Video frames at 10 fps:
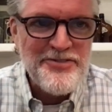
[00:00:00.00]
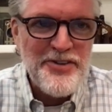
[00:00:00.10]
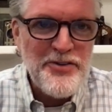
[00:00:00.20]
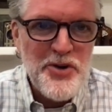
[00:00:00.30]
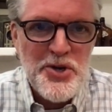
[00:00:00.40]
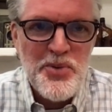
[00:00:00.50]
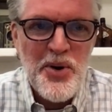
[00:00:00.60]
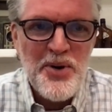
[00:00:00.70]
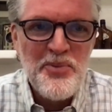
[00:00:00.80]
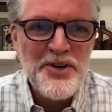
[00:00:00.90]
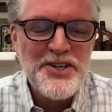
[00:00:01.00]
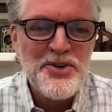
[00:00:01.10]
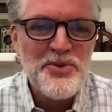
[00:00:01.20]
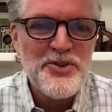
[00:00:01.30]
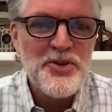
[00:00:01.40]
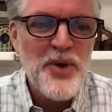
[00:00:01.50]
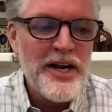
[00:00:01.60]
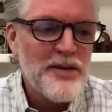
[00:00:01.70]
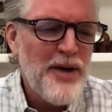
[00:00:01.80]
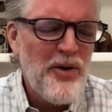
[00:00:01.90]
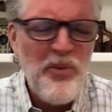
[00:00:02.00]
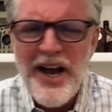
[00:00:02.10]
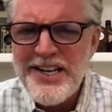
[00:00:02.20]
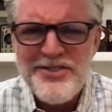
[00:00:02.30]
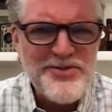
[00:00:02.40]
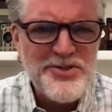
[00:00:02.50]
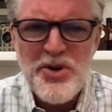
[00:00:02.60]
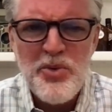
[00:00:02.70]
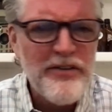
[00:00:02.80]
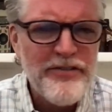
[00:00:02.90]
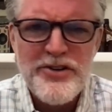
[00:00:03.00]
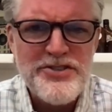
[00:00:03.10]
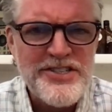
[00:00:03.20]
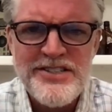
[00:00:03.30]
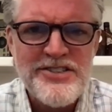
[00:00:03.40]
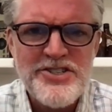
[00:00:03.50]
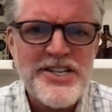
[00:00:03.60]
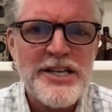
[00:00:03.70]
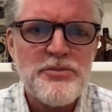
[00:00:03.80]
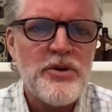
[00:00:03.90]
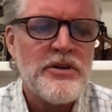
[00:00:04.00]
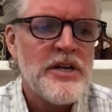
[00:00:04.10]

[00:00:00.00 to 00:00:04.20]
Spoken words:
of who you are and what you're writing about, and why you're so well versed and such an expert.